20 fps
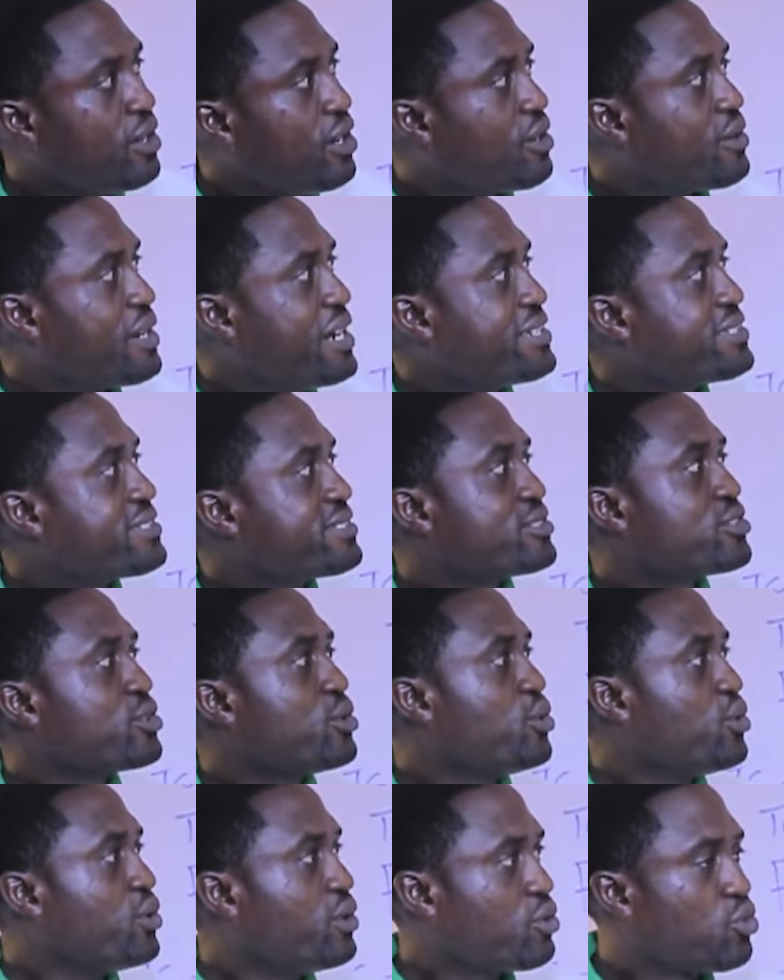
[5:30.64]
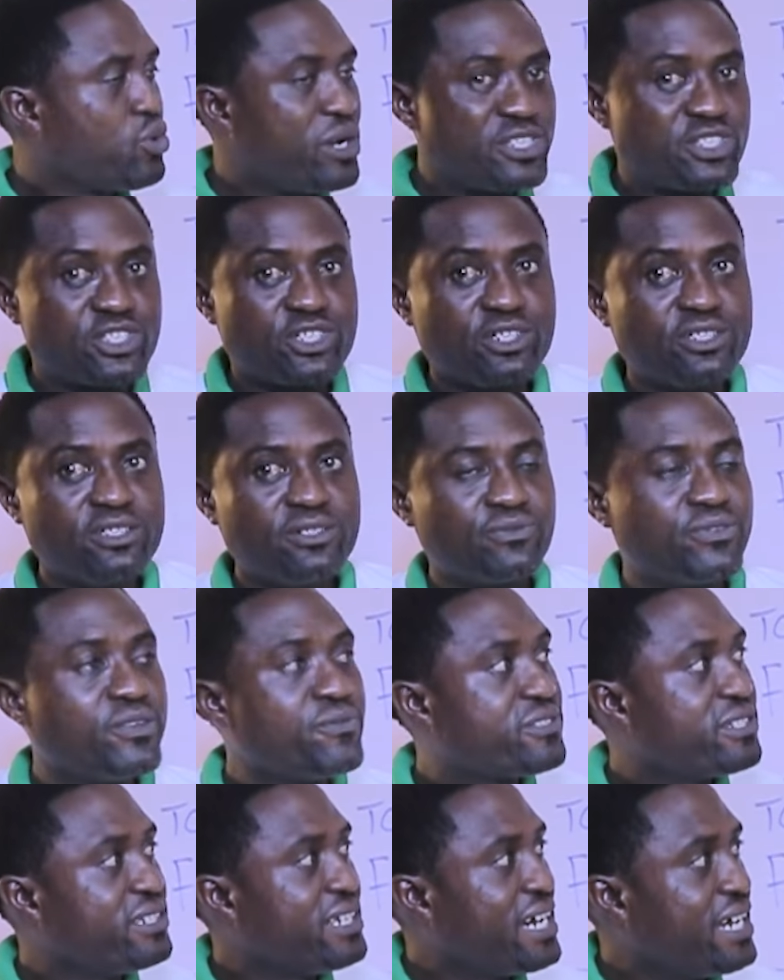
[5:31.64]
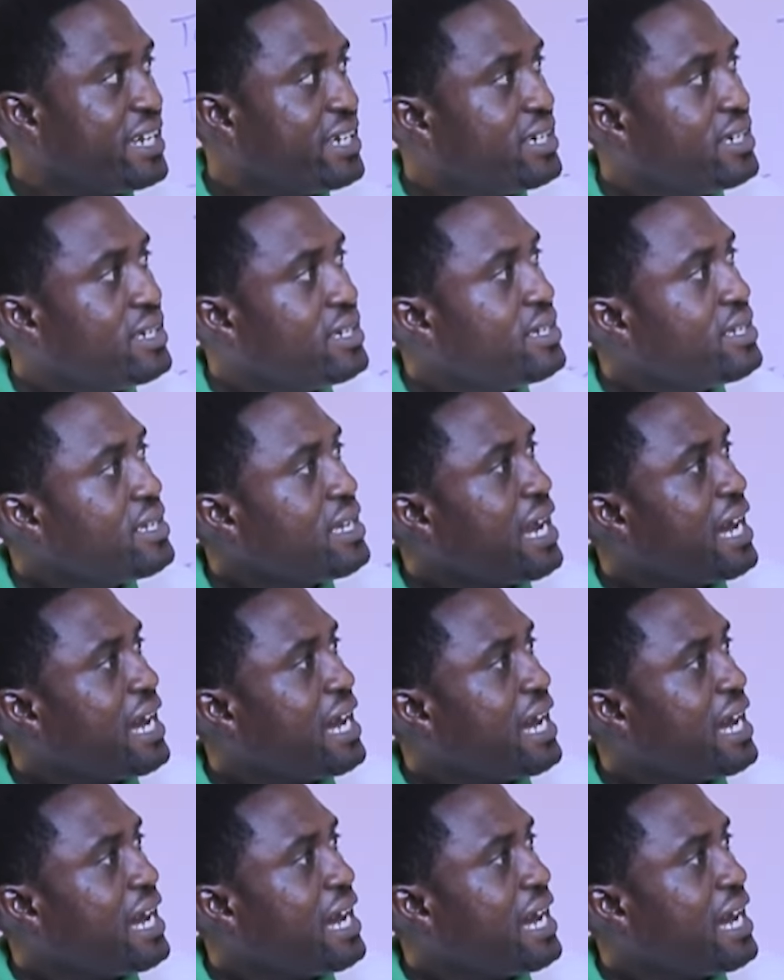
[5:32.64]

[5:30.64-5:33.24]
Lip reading: All right, so question 59.